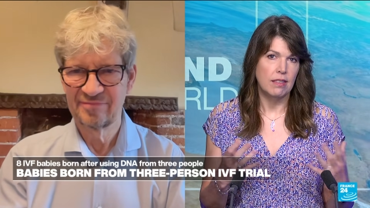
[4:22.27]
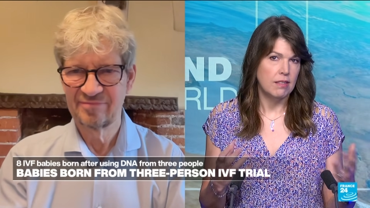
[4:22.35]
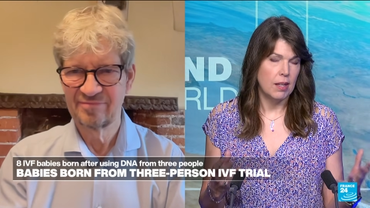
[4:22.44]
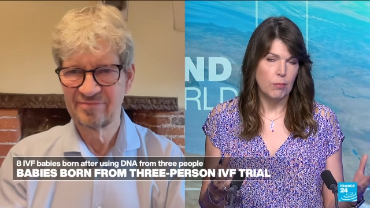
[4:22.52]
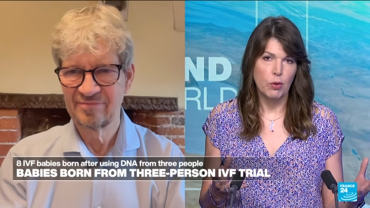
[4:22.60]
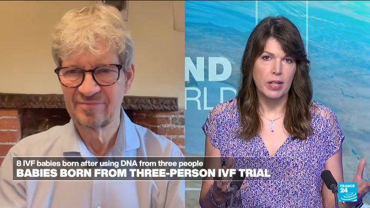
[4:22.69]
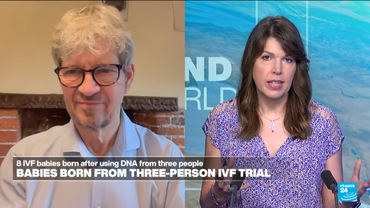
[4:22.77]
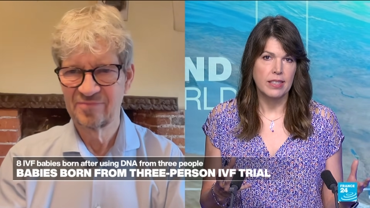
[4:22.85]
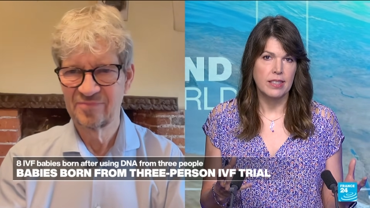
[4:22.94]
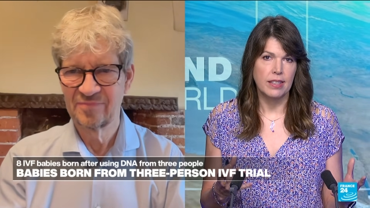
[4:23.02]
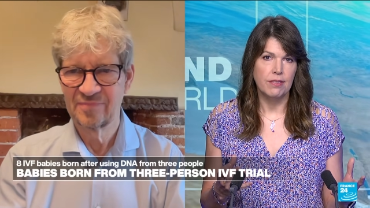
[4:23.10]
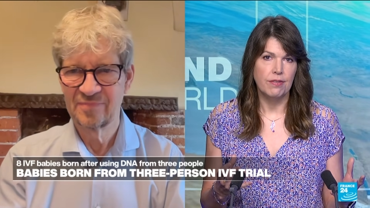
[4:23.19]
Speaker 1: some
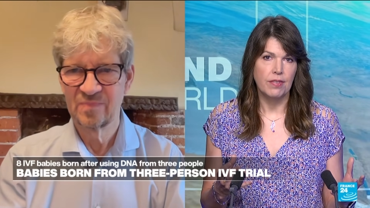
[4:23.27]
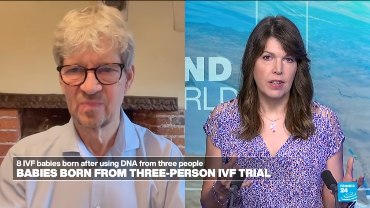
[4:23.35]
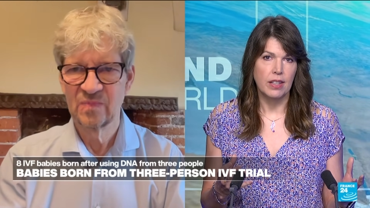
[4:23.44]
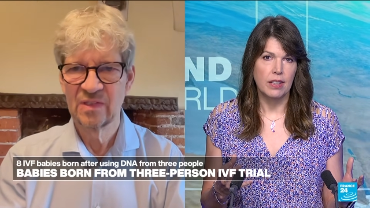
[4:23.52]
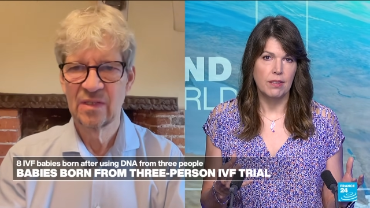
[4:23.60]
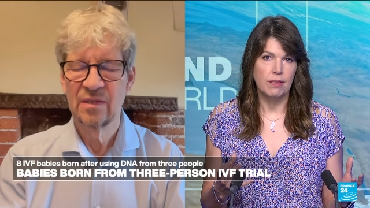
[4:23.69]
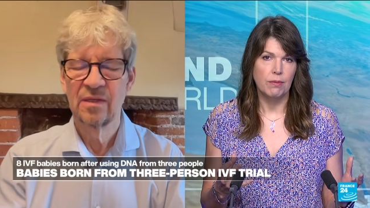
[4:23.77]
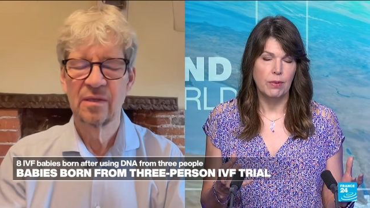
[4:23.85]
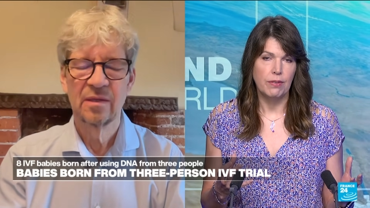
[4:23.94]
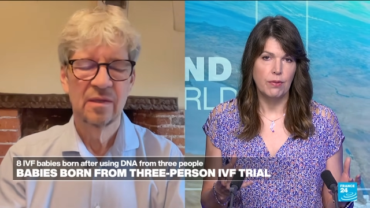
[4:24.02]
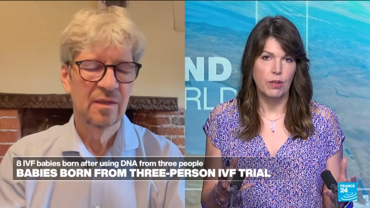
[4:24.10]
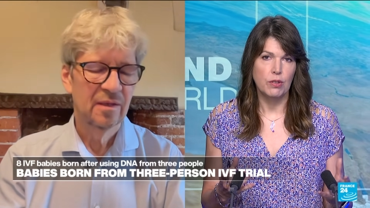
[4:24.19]
critics have uh,
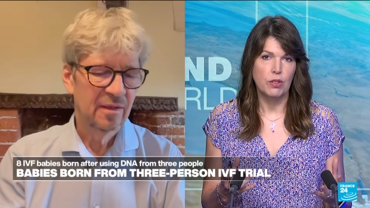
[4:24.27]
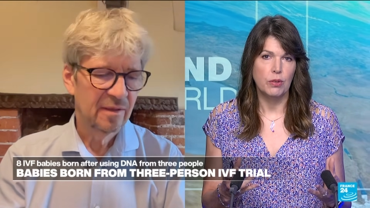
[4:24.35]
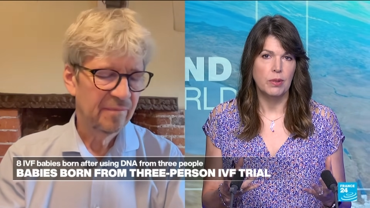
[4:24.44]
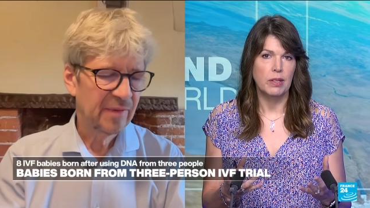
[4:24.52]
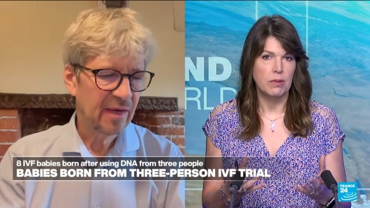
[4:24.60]
referred to it.